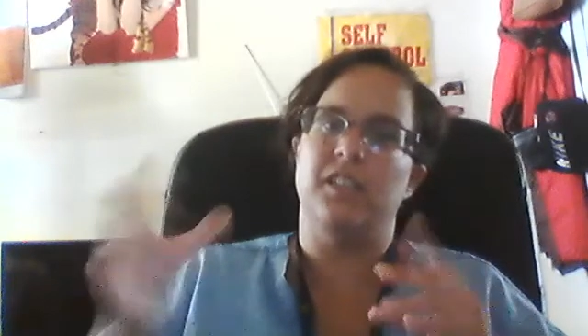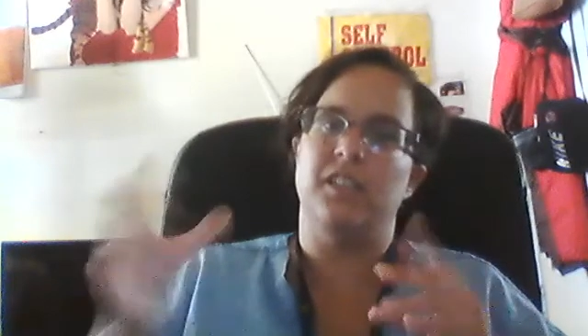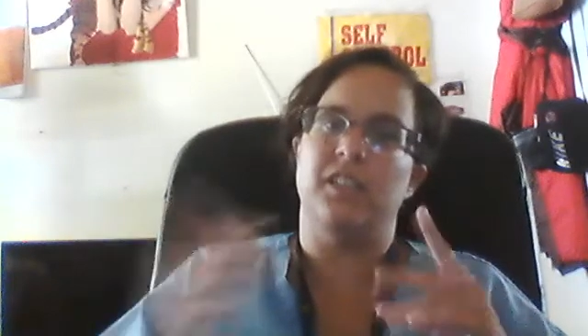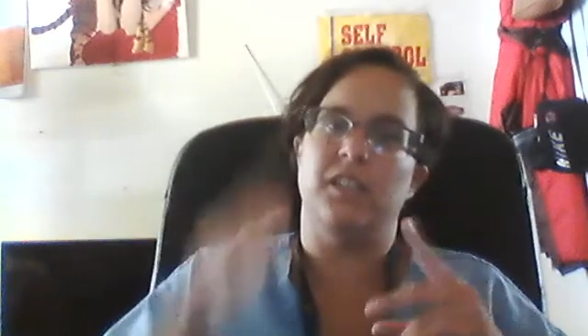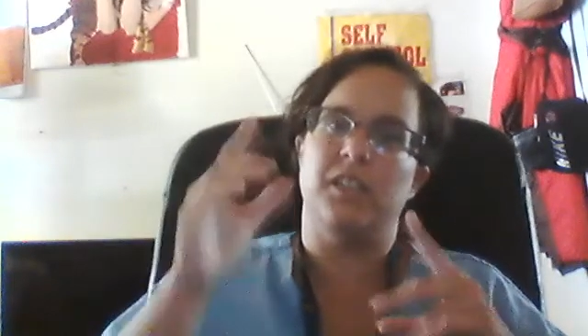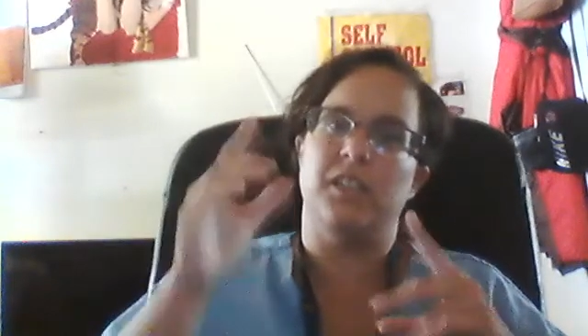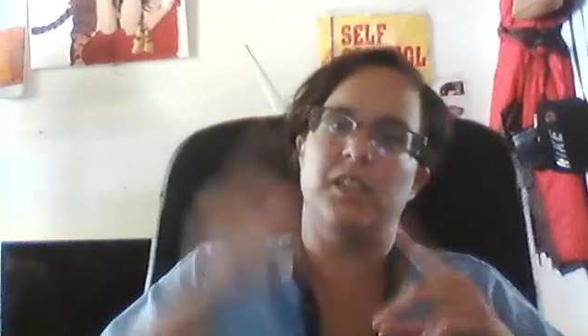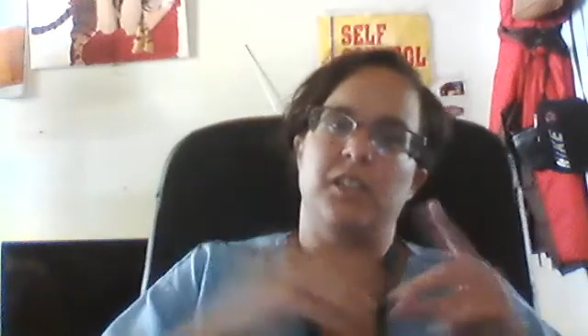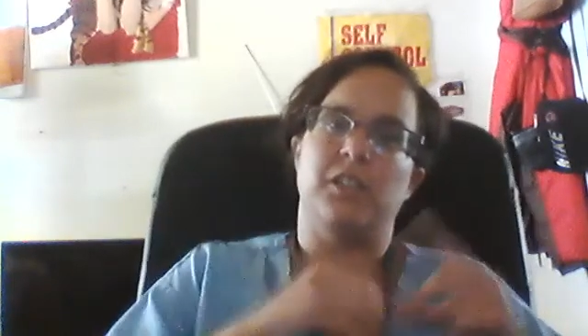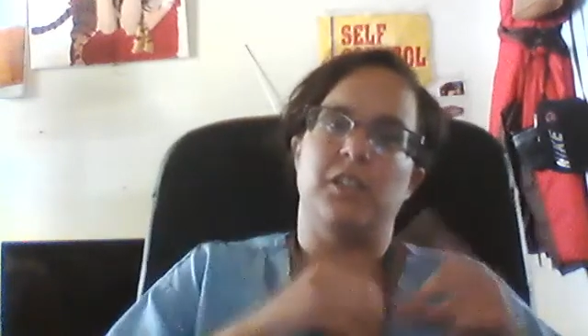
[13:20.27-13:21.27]
does
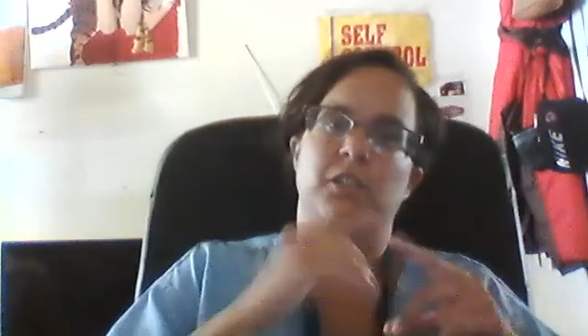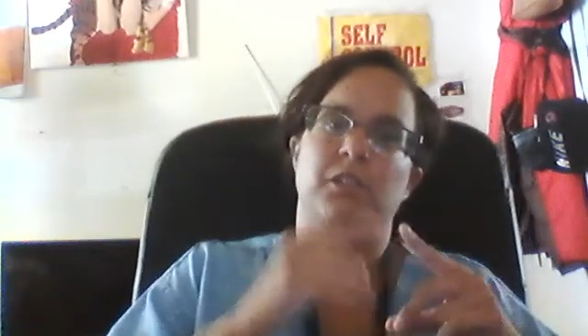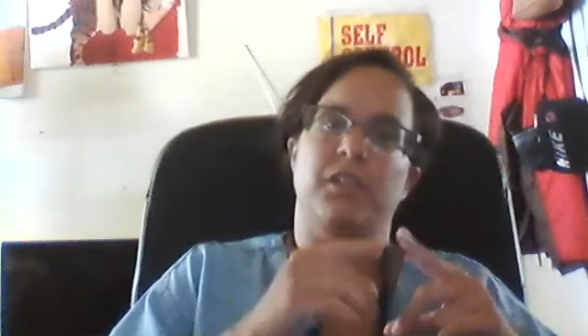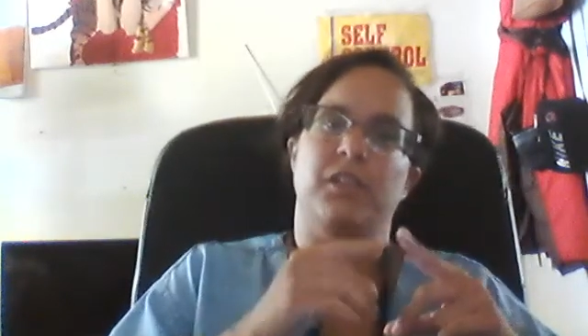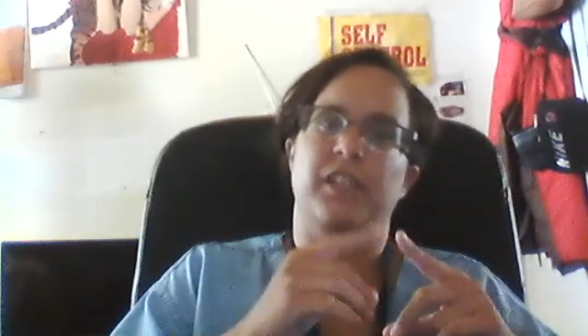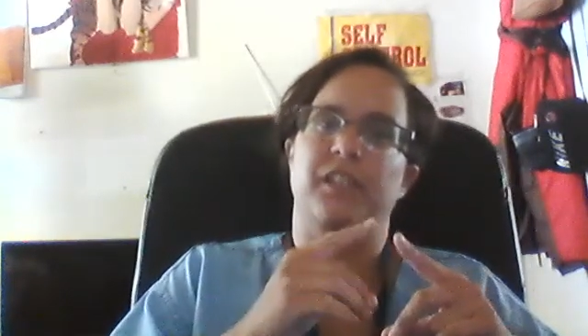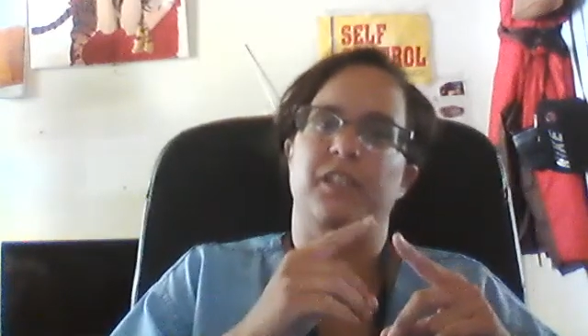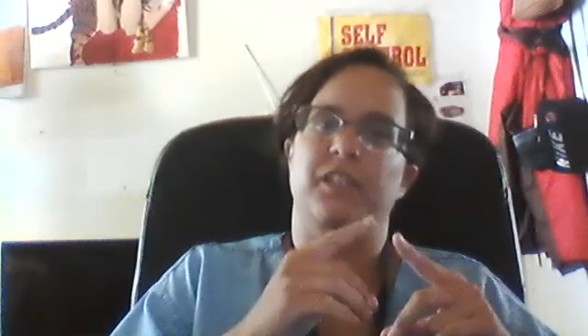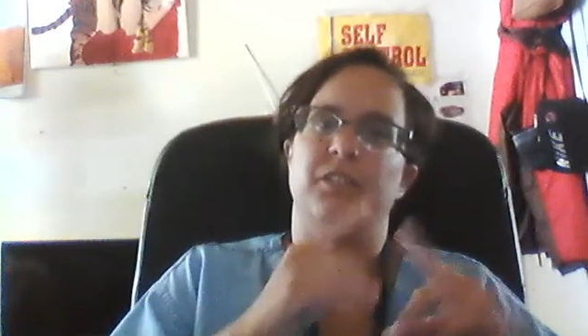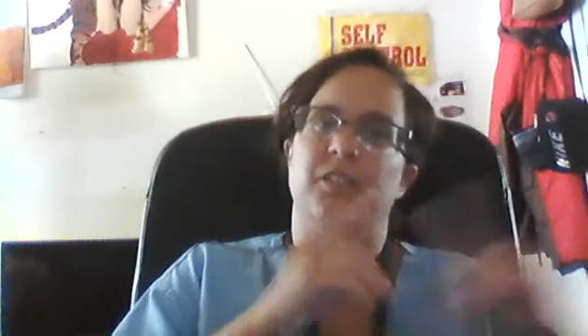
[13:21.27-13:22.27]
this look like, you
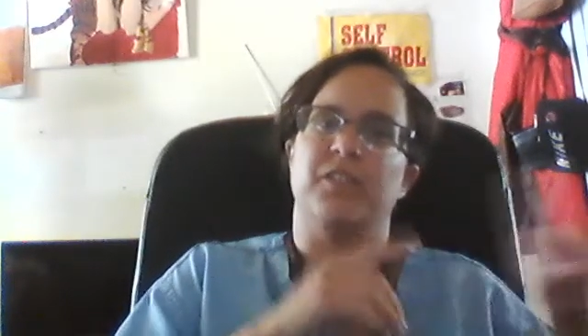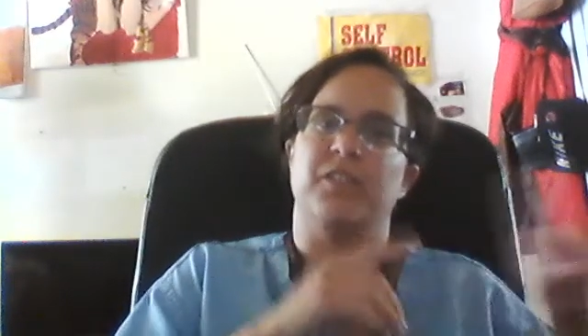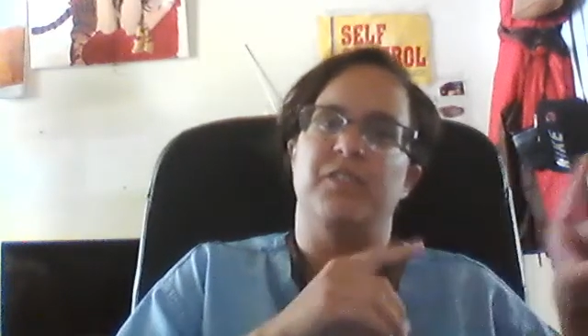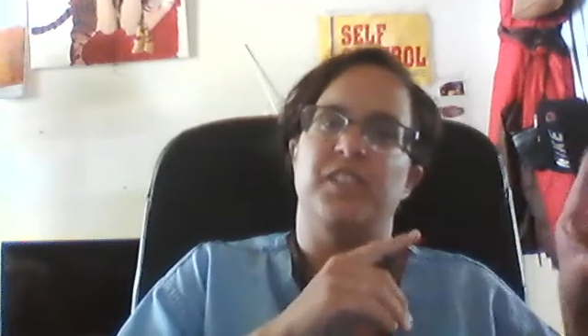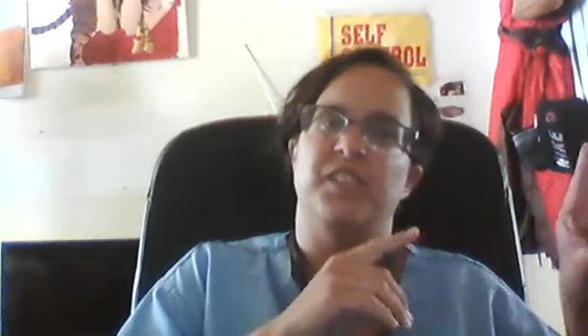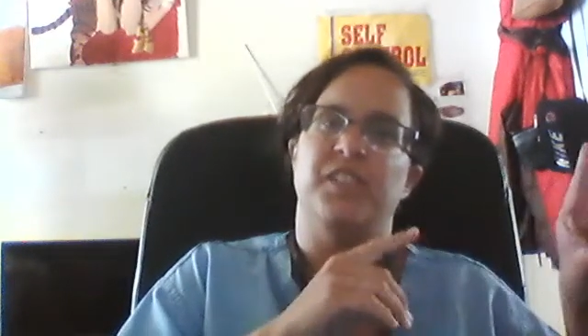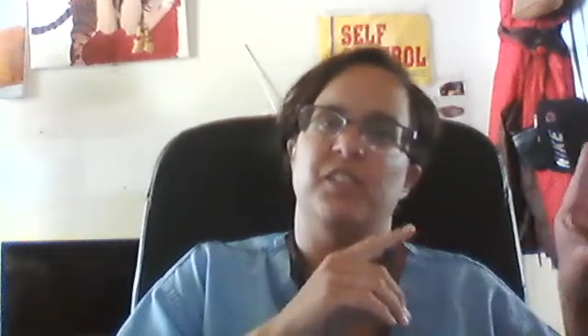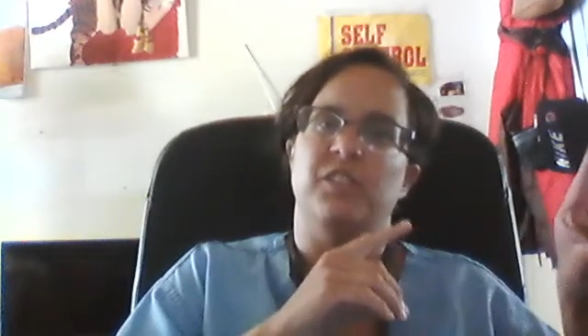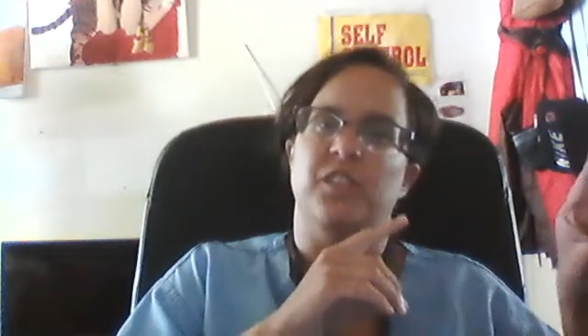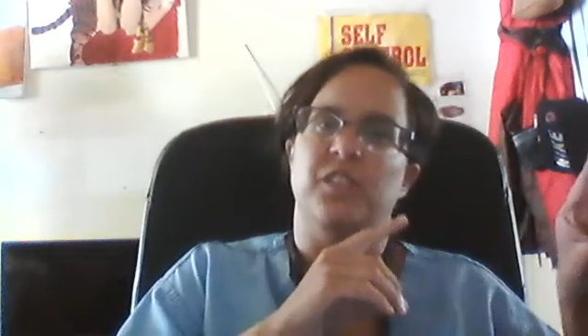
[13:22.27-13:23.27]
know, something that
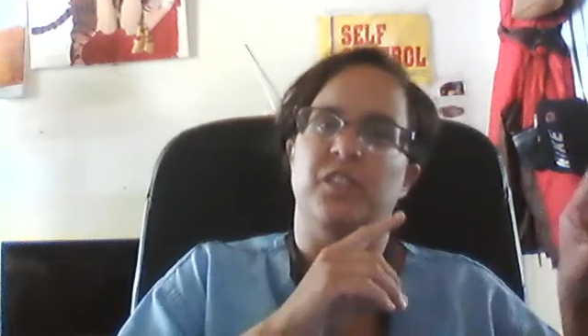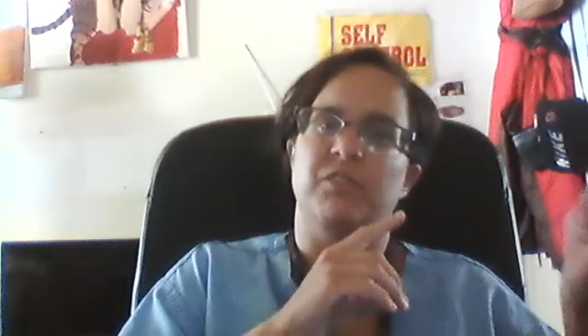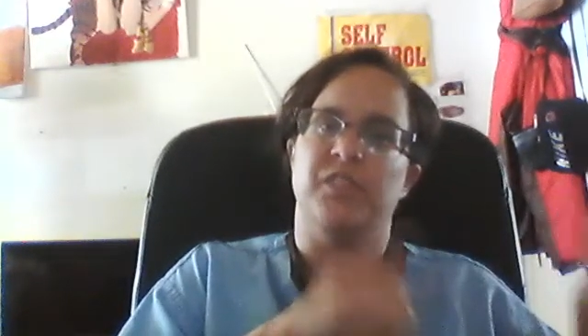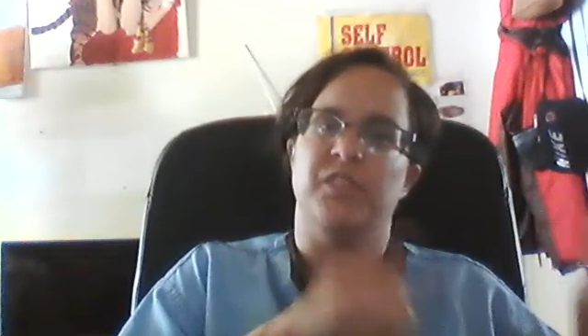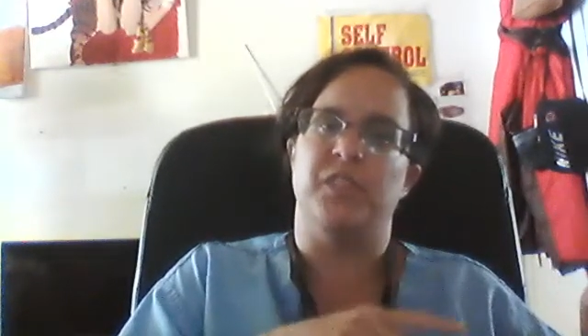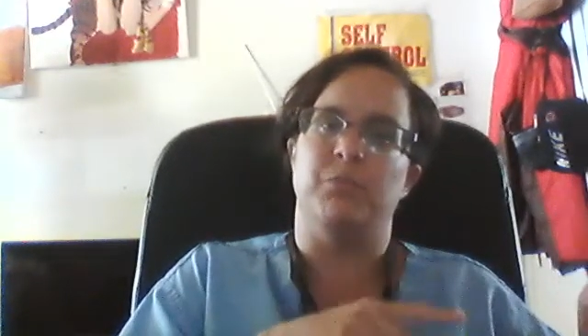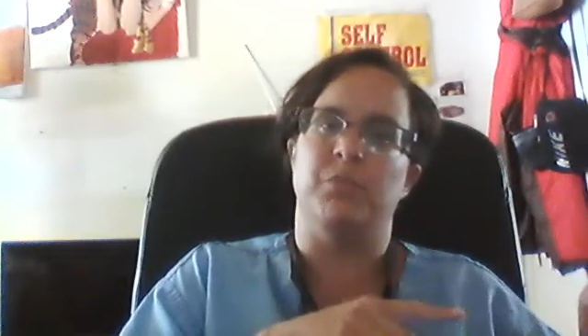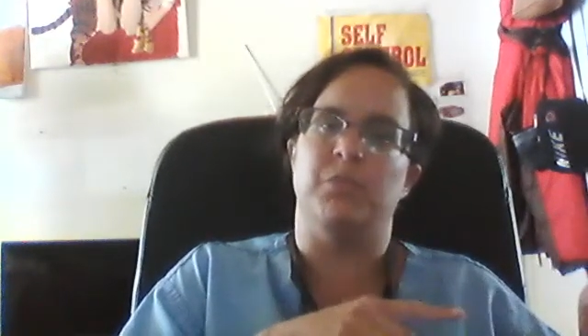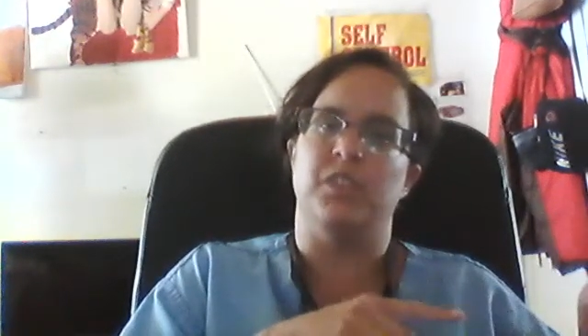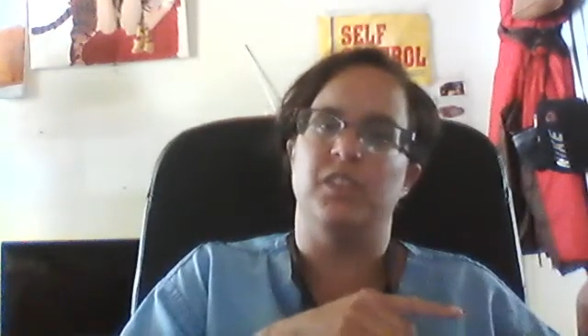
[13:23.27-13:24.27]
looks
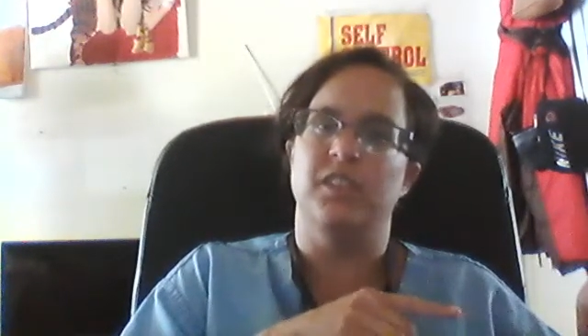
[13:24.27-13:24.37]
reasonable,